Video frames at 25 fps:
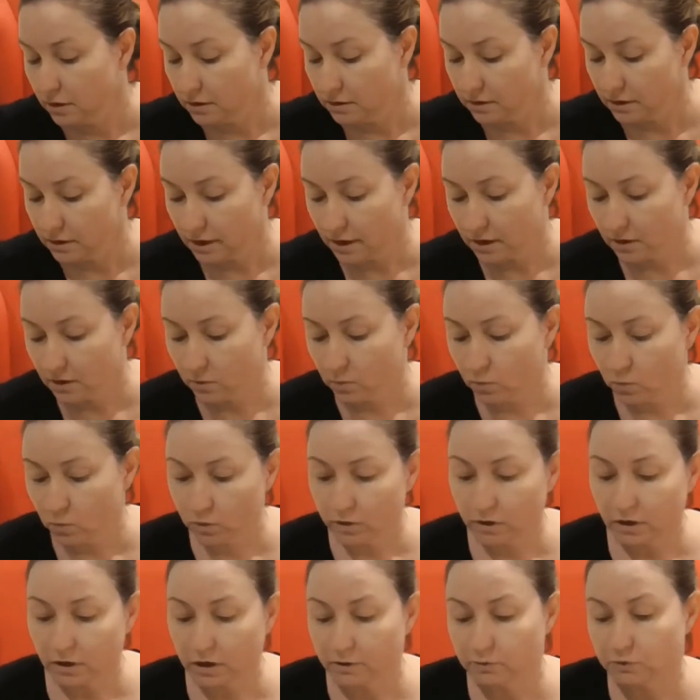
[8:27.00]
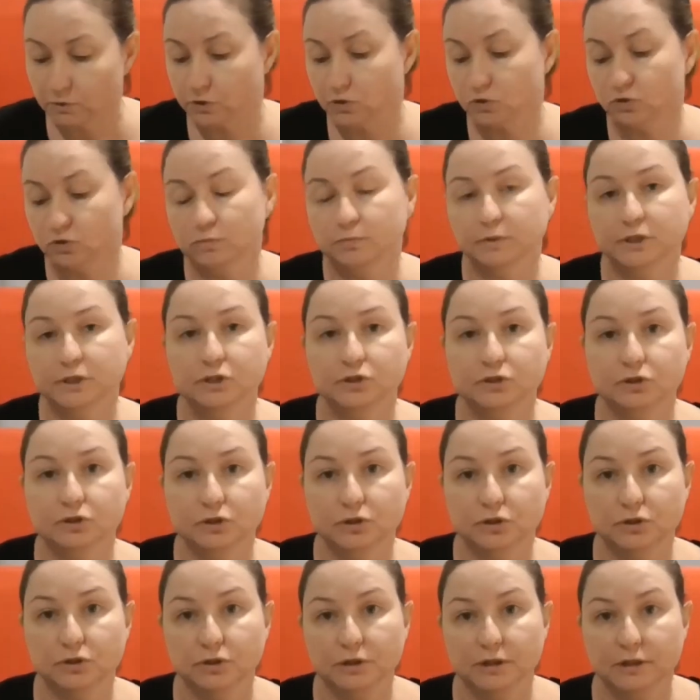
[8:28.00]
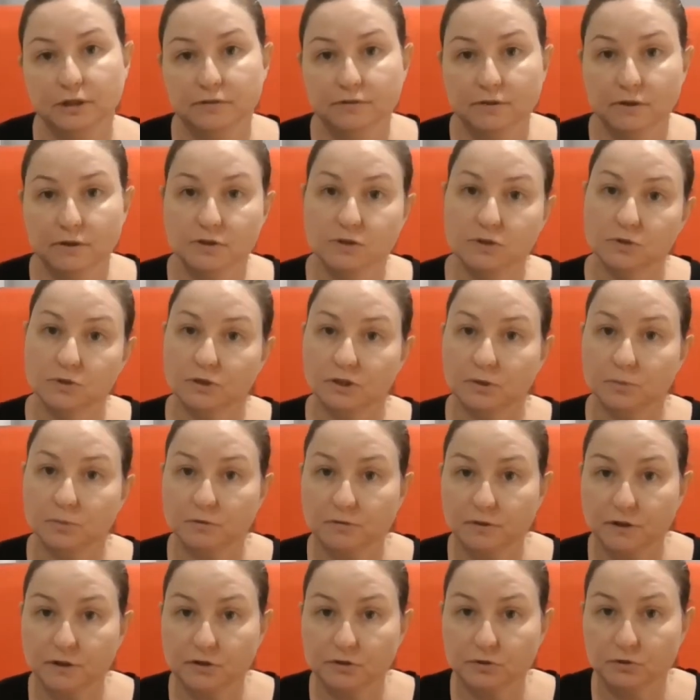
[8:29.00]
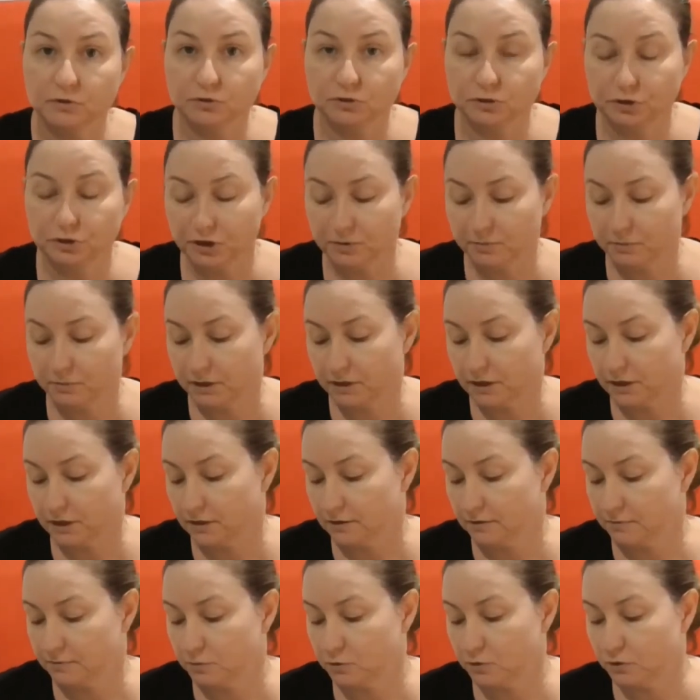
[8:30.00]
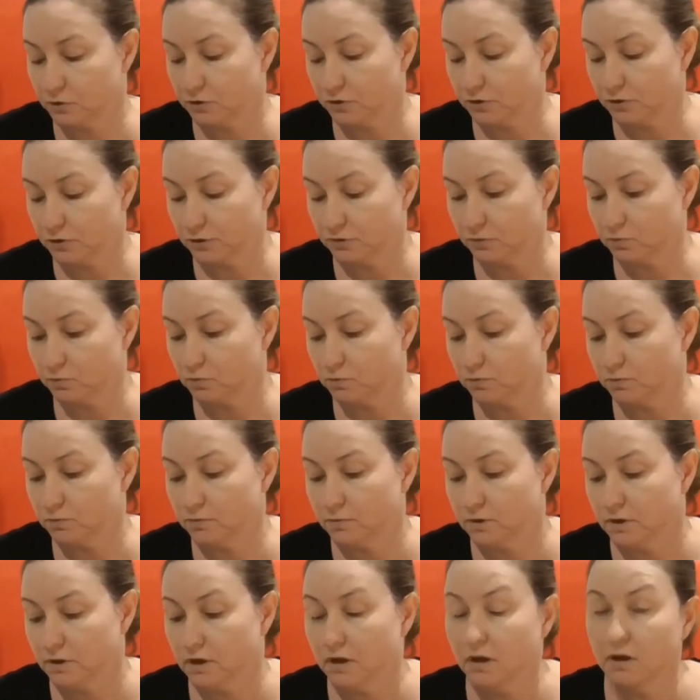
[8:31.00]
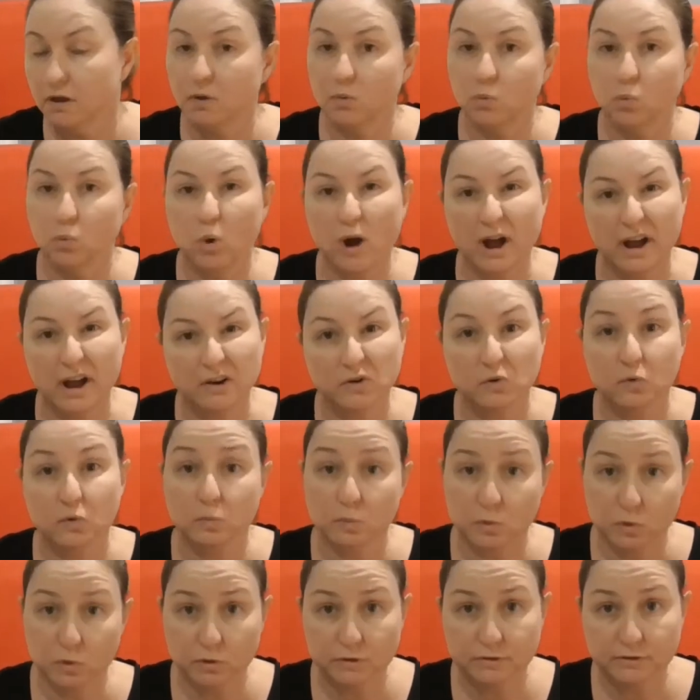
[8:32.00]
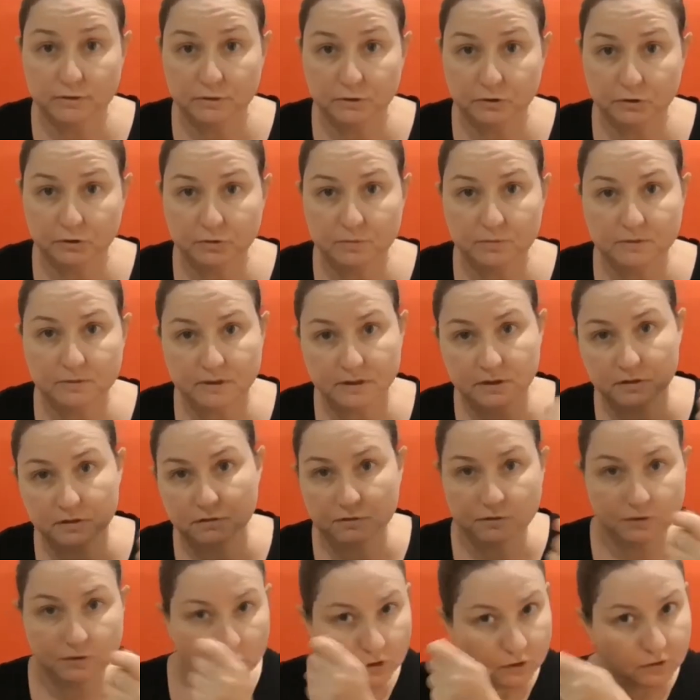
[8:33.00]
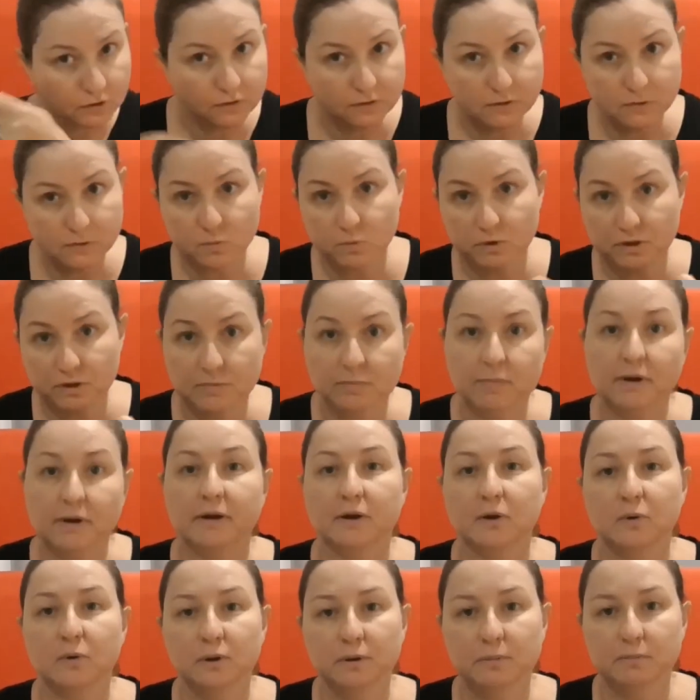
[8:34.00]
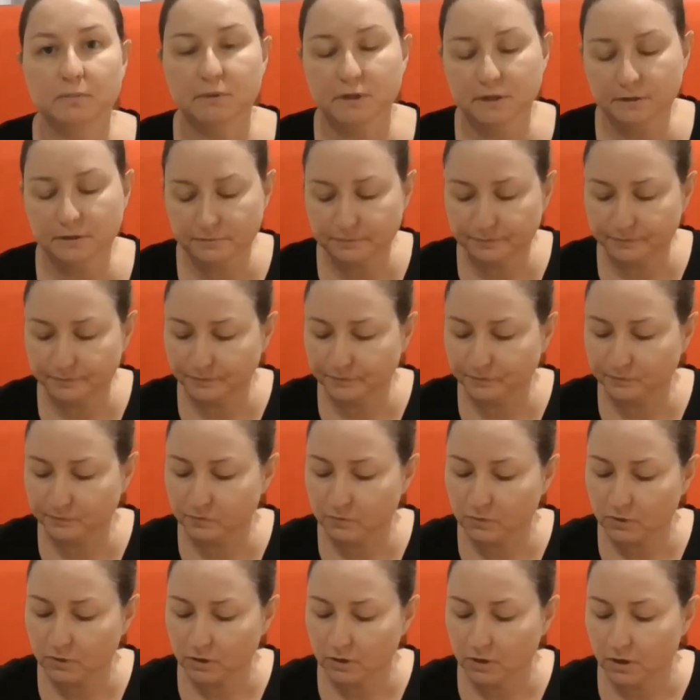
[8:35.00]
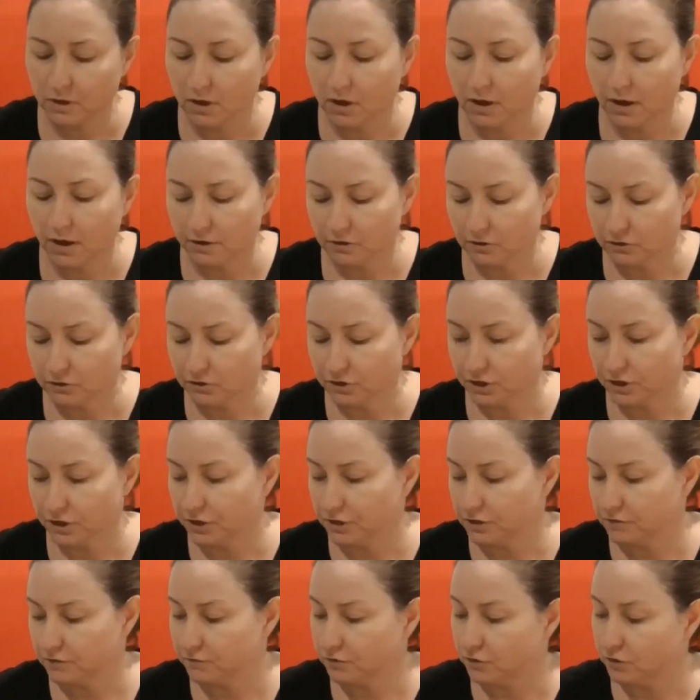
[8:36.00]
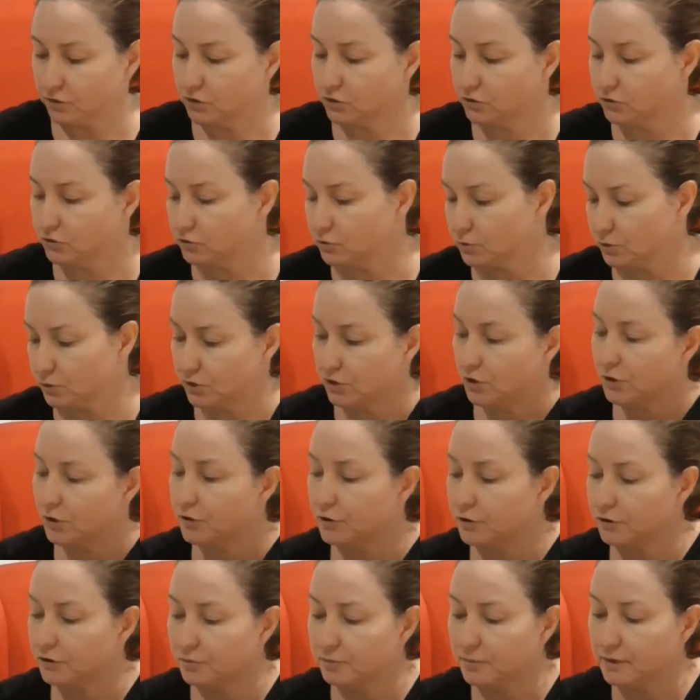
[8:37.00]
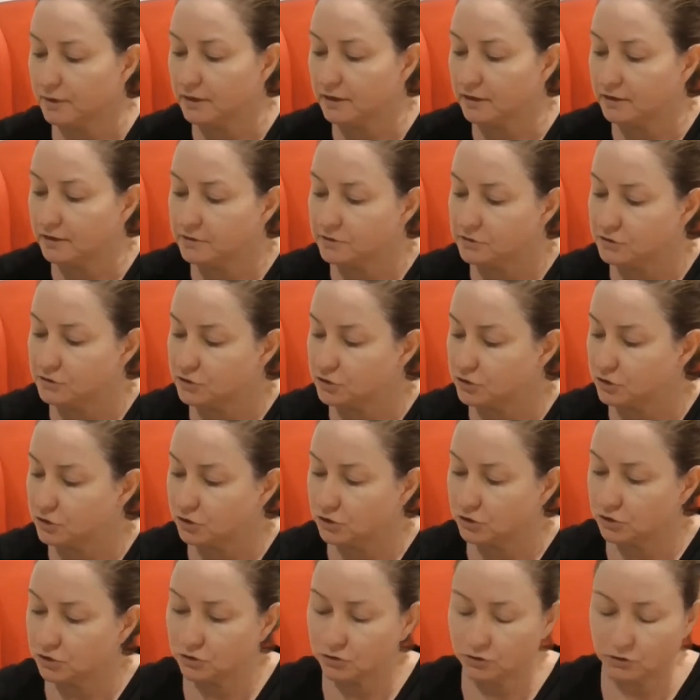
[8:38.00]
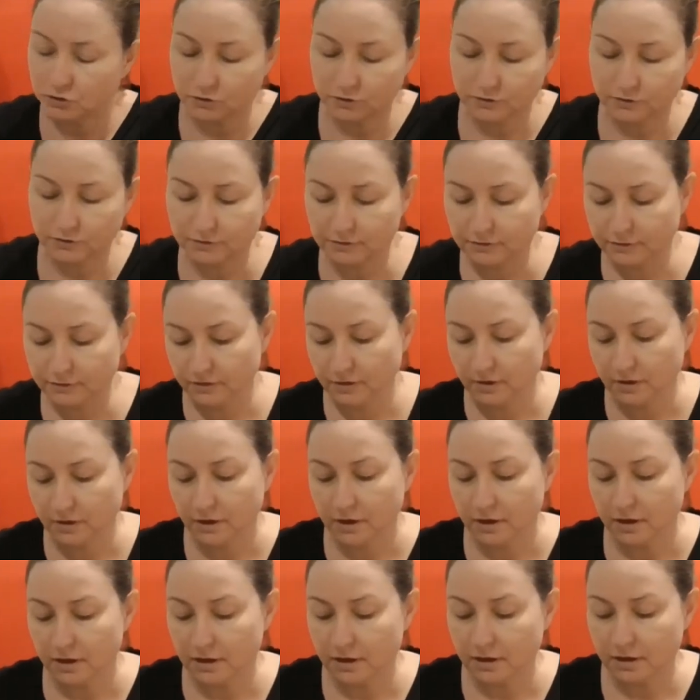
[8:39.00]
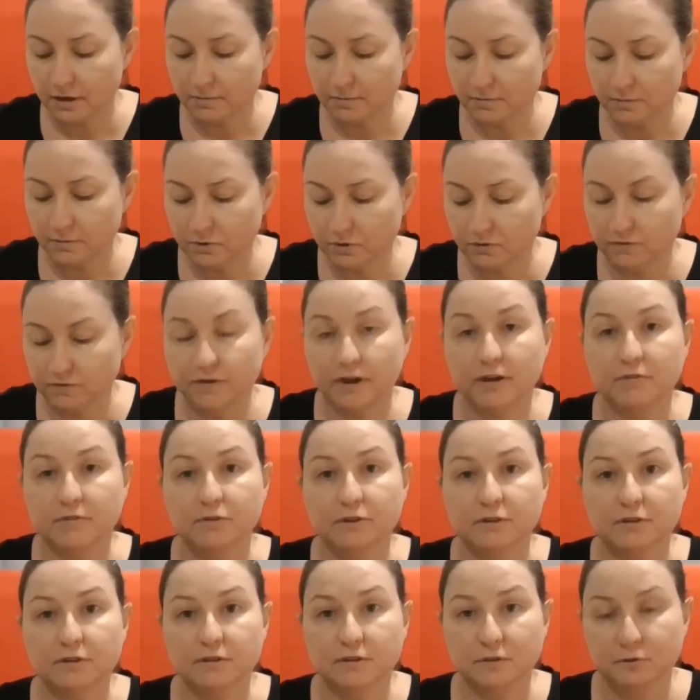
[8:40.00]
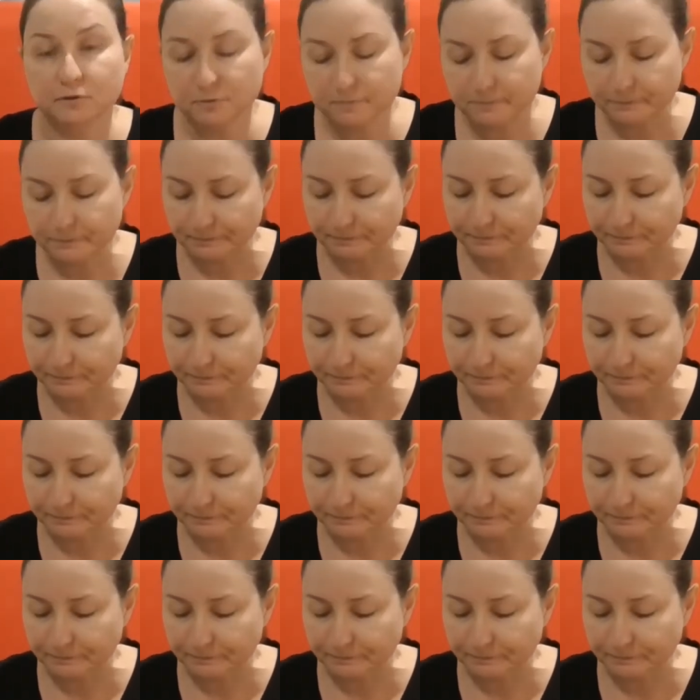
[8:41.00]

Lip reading: Now, what I would normally do if I was doing a professional treatment is put on 1 or more serums and infuse them with my equipment. An alternative you can do at home is to use your favourite serum